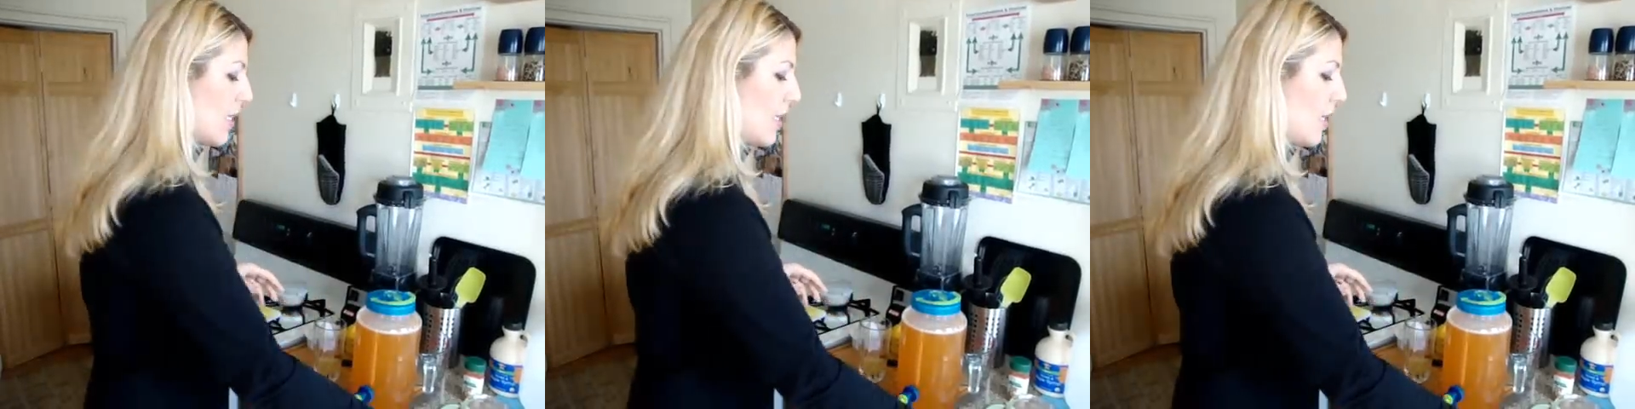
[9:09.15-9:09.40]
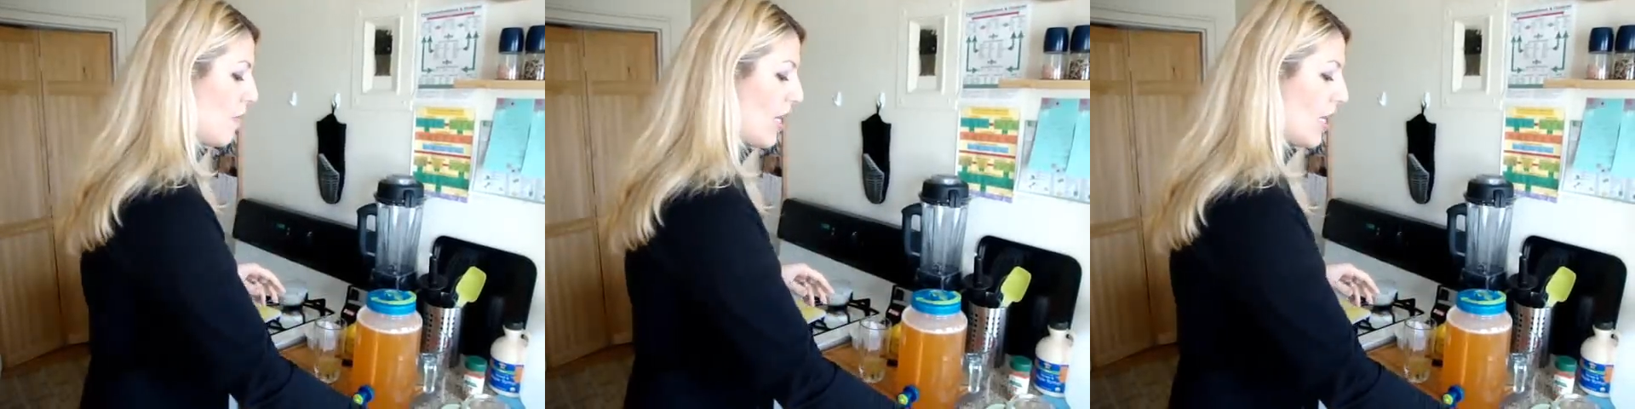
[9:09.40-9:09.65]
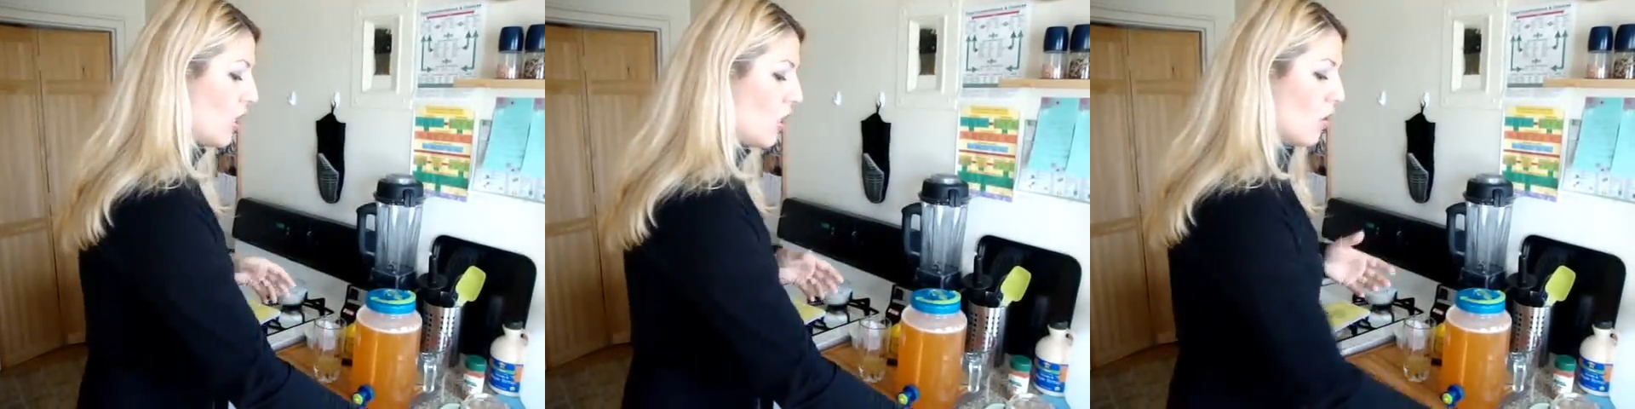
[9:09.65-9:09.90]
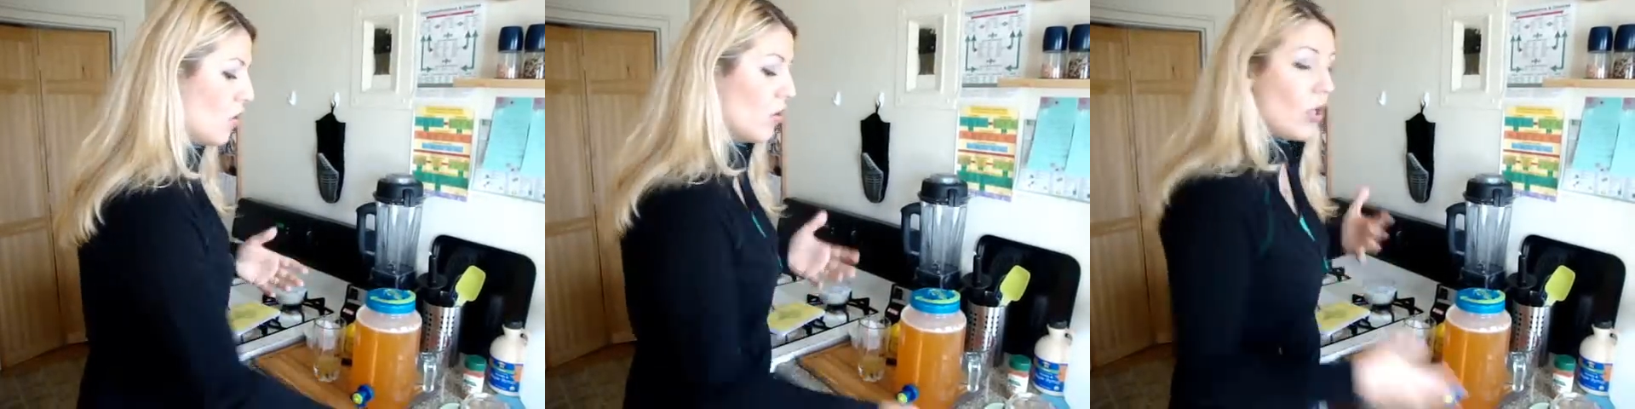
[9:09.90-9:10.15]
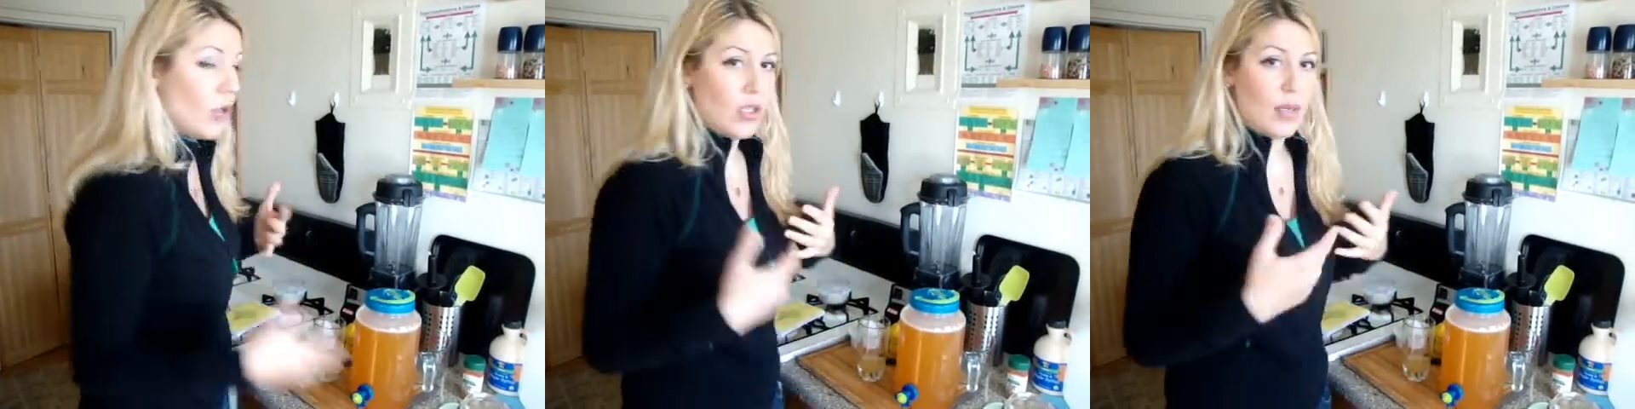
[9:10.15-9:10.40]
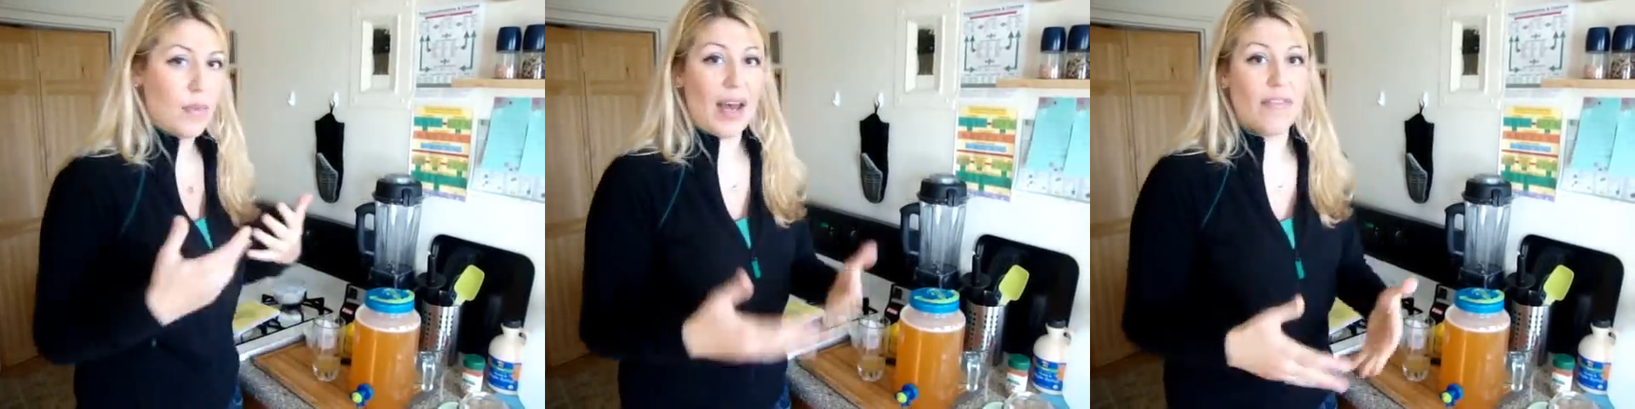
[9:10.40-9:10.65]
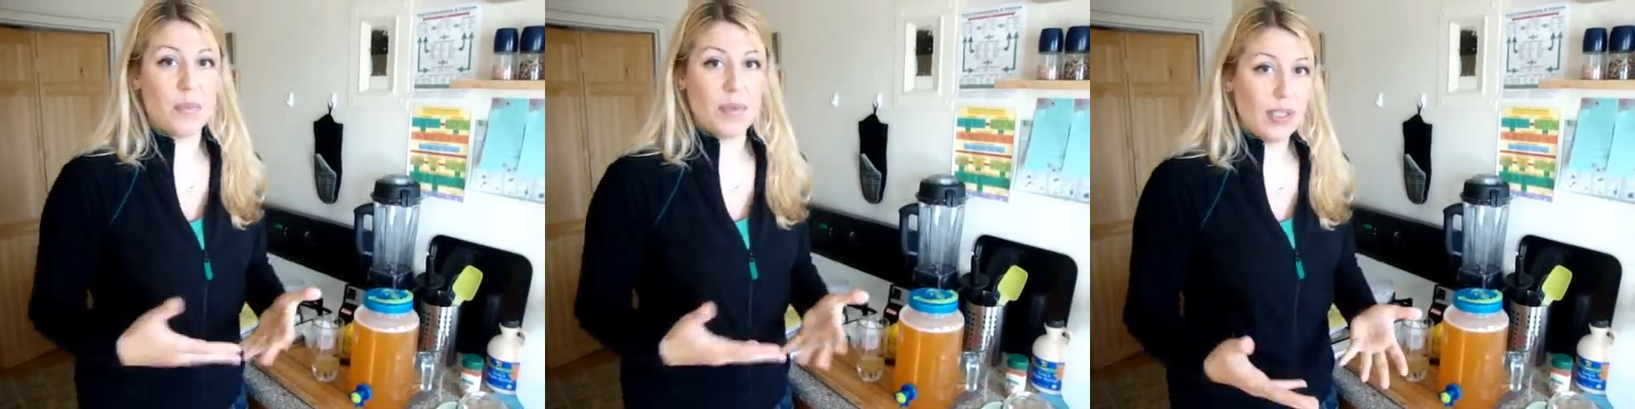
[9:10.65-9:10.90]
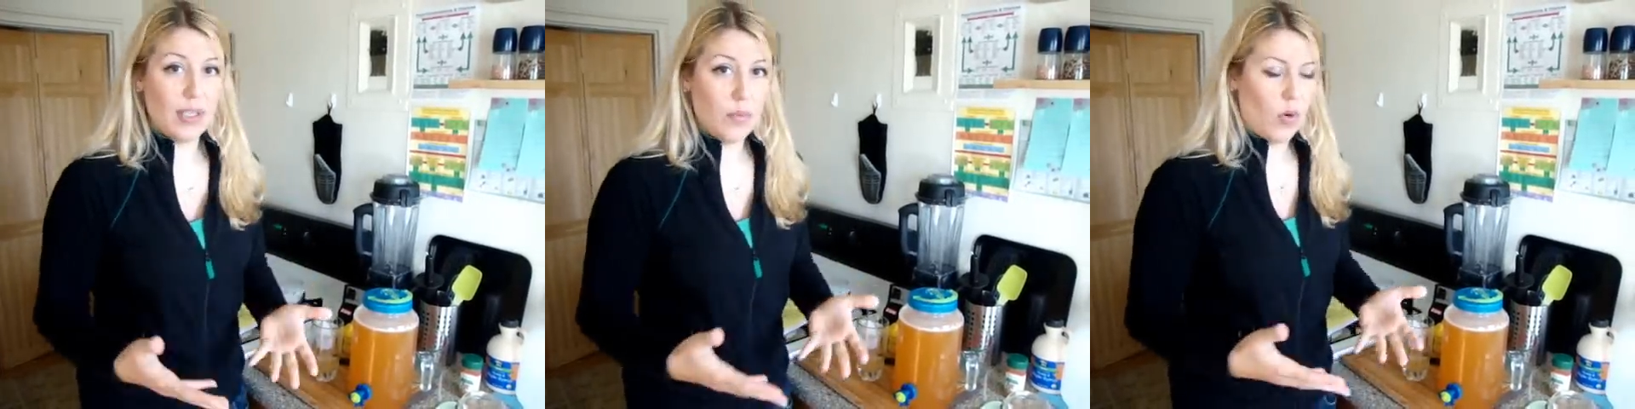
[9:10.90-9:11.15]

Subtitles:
gonna make you go to the bathroom in the